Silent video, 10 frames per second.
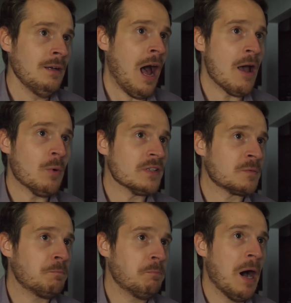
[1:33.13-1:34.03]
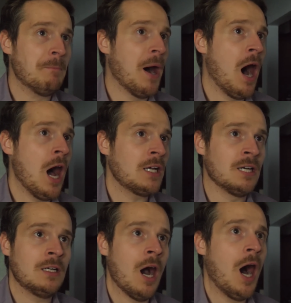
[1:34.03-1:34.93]
I was Papa
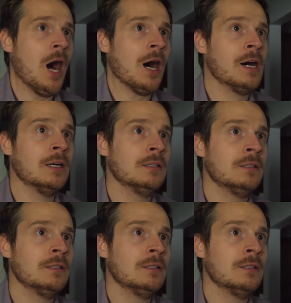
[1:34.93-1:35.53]
Caca.